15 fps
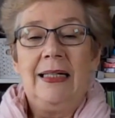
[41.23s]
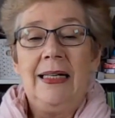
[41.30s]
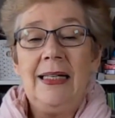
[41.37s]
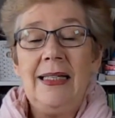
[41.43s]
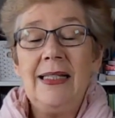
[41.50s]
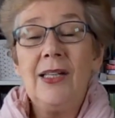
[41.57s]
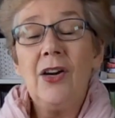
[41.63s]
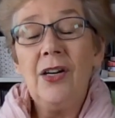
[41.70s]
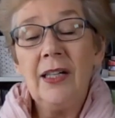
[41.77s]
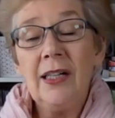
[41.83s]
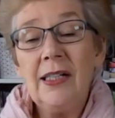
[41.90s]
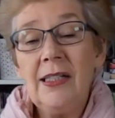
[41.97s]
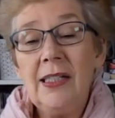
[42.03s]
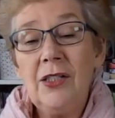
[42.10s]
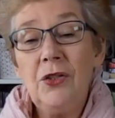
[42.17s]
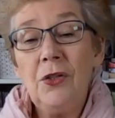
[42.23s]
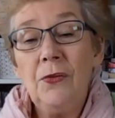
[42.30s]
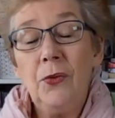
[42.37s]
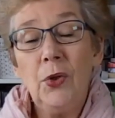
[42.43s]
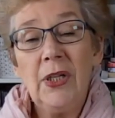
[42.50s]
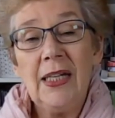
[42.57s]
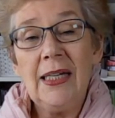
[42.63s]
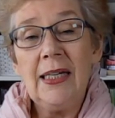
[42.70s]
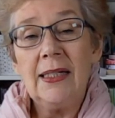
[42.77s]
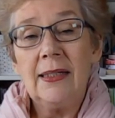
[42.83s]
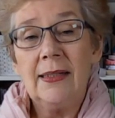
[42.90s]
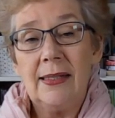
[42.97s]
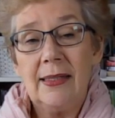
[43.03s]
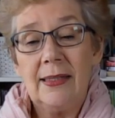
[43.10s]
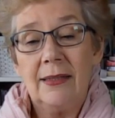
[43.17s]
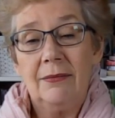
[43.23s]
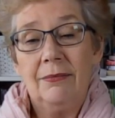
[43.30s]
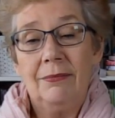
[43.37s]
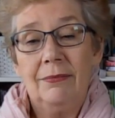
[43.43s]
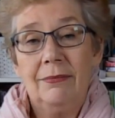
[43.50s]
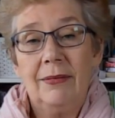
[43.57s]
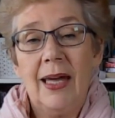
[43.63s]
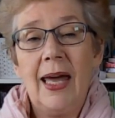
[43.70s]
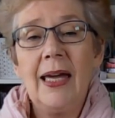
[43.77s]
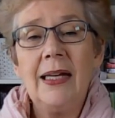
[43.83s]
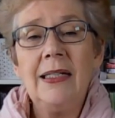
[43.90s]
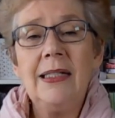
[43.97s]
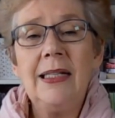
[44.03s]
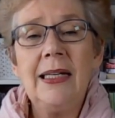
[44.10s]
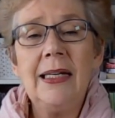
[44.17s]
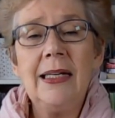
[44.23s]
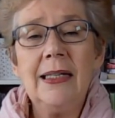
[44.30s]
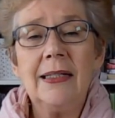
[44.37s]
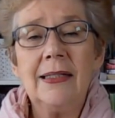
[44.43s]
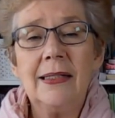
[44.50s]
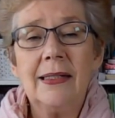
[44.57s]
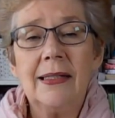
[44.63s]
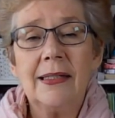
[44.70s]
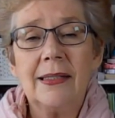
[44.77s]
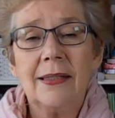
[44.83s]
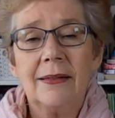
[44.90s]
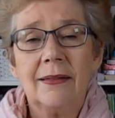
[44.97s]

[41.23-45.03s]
is going to continue for years and years